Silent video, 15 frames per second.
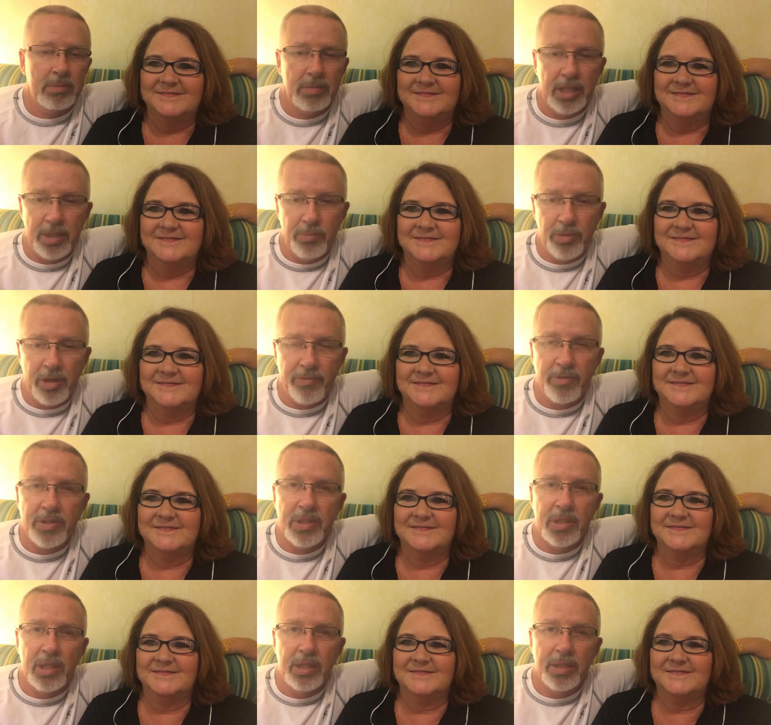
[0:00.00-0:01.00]
Speaker 1: had
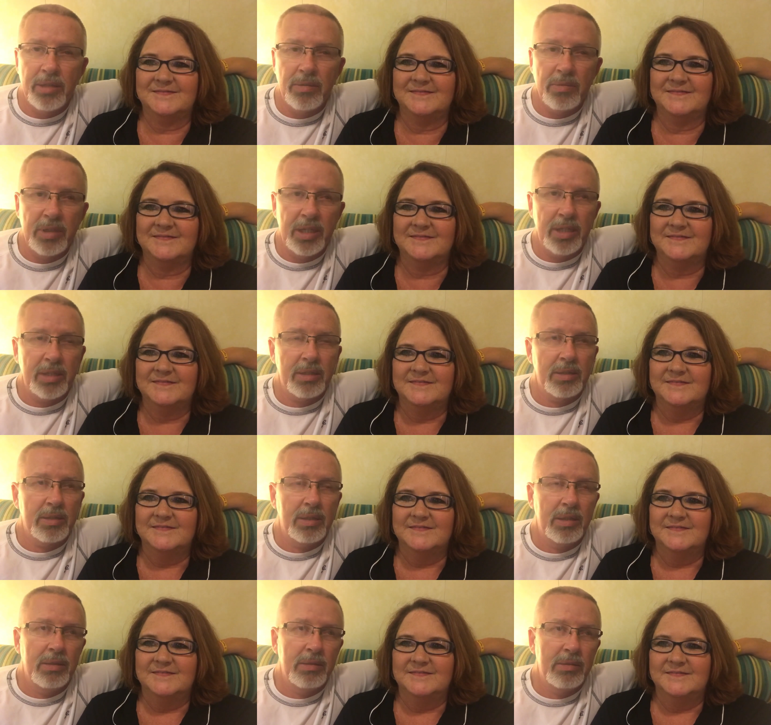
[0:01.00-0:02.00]
breakfast in the Lido deck.
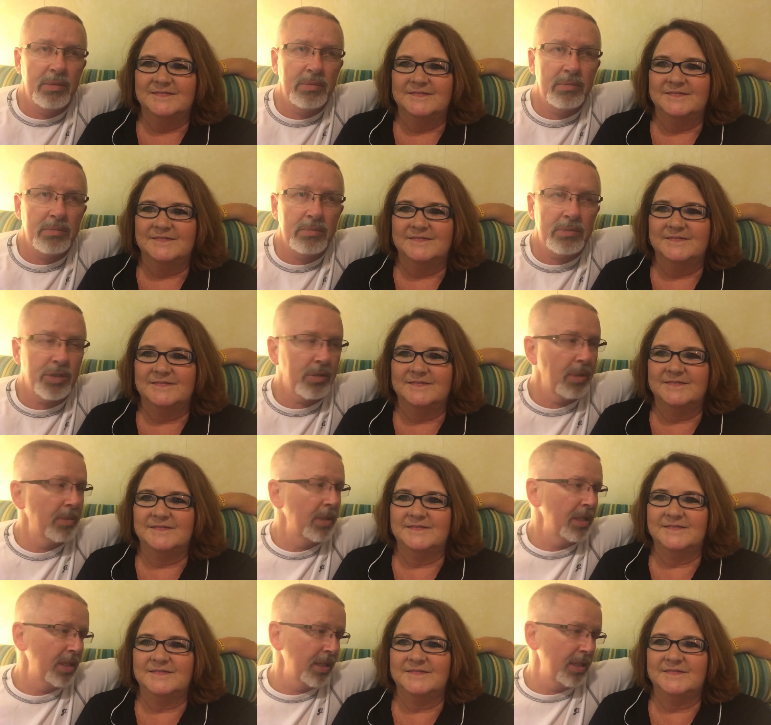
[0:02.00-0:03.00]
Um,
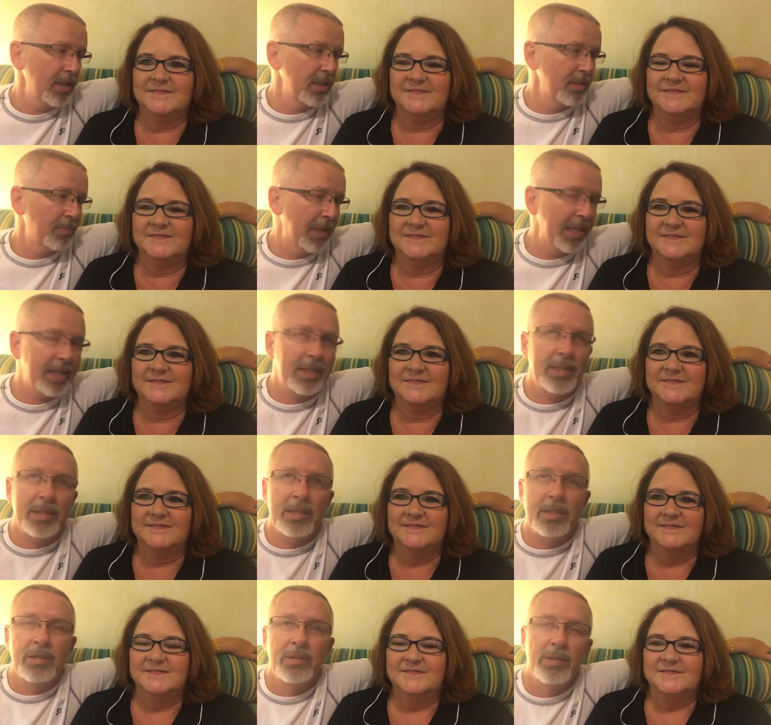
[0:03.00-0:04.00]
scrambled eggs,
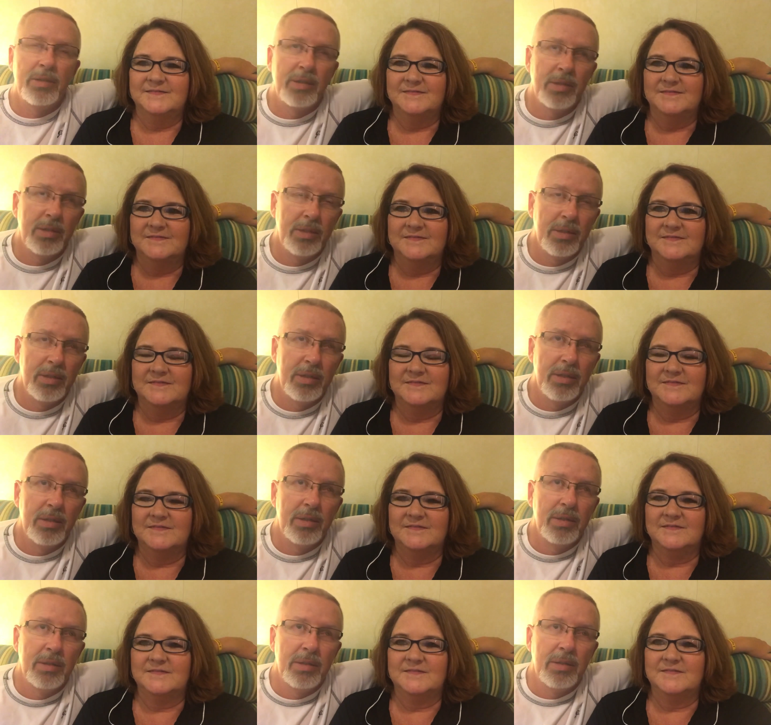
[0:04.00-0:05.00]
bacon.
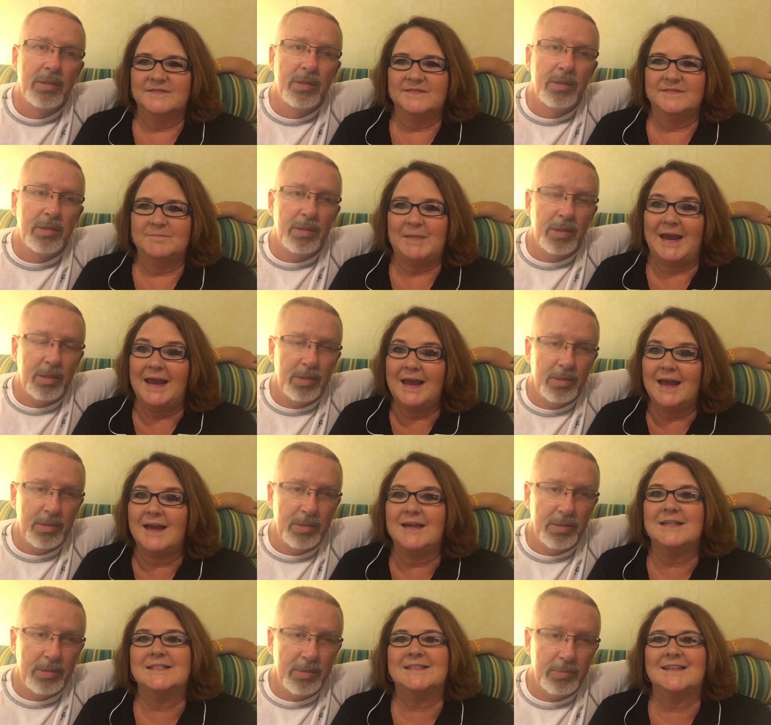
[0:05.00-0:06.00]

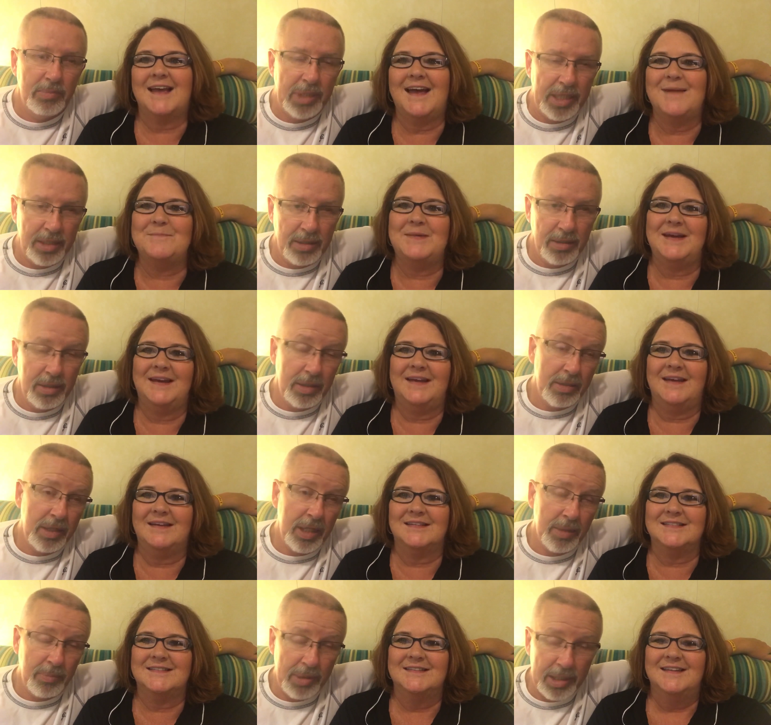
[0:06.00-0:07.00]
Speaker 2: Pancakes. I had pancakes.
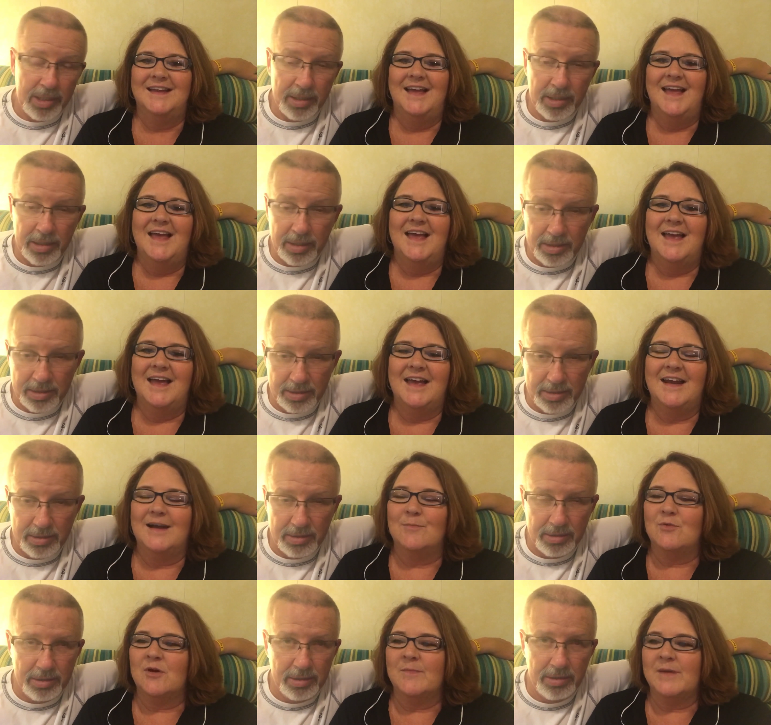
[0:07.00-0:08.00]
Yeah, pancakes. And
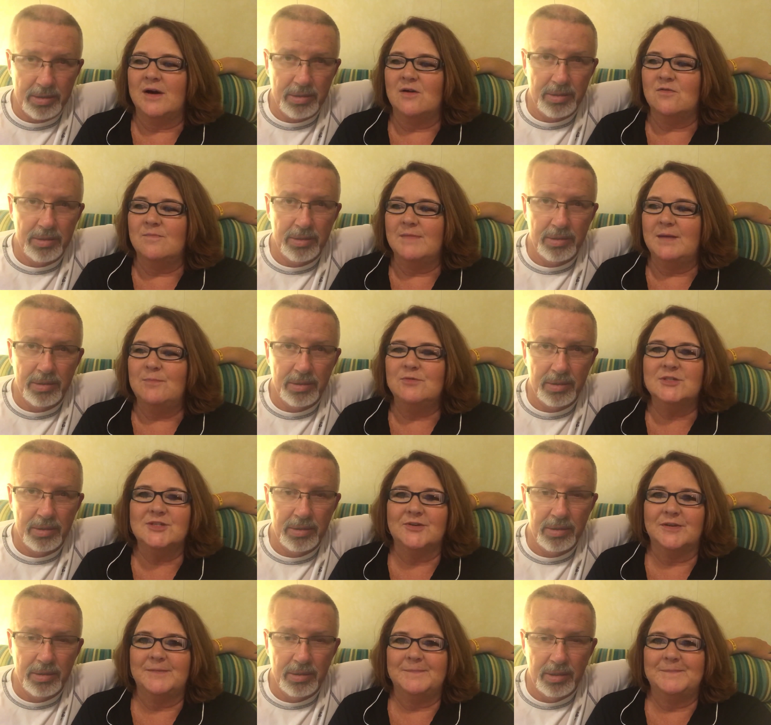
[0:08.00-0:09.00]
I brought my own maple
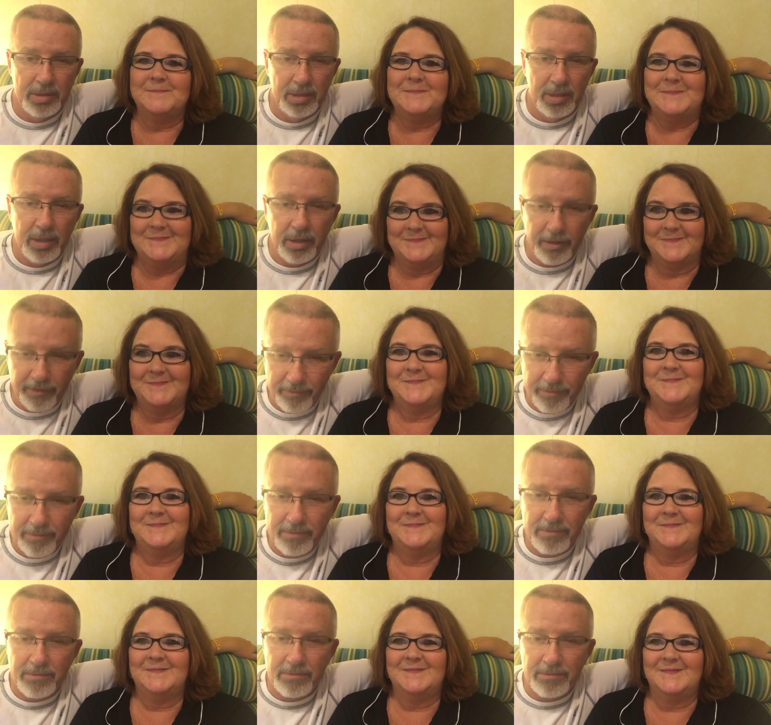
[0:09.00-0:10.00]
syrup. Yep.
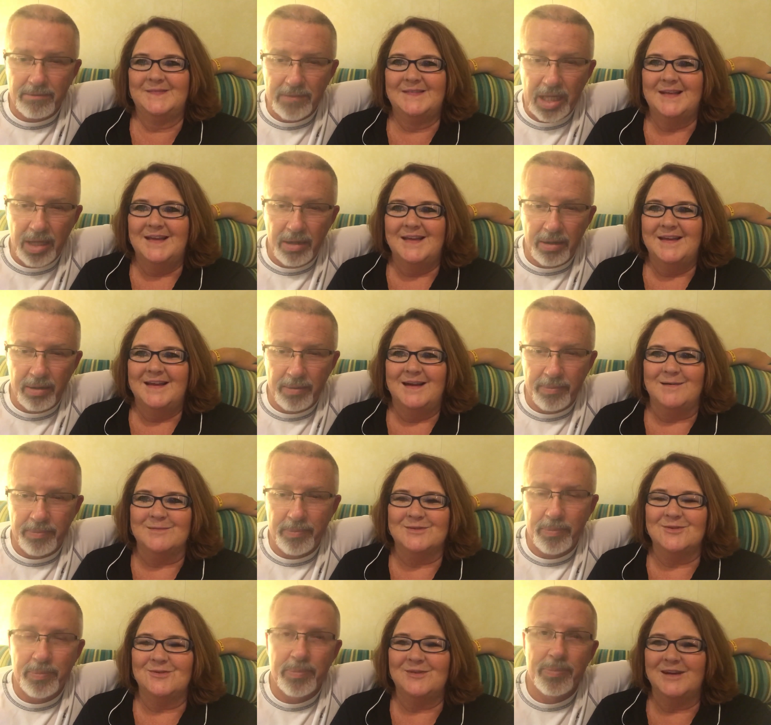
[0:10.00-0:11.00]
Um, I'm
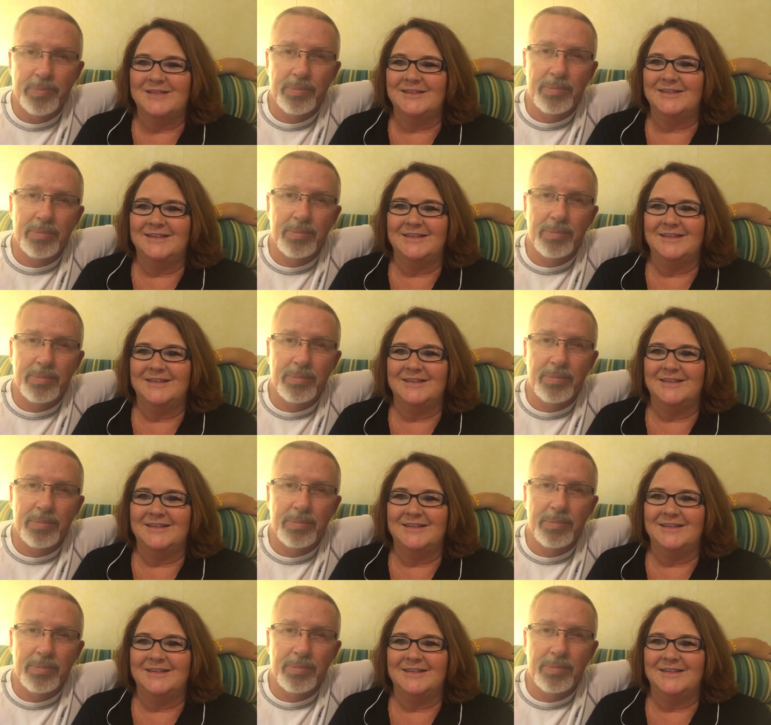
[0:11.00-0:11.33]
so glad they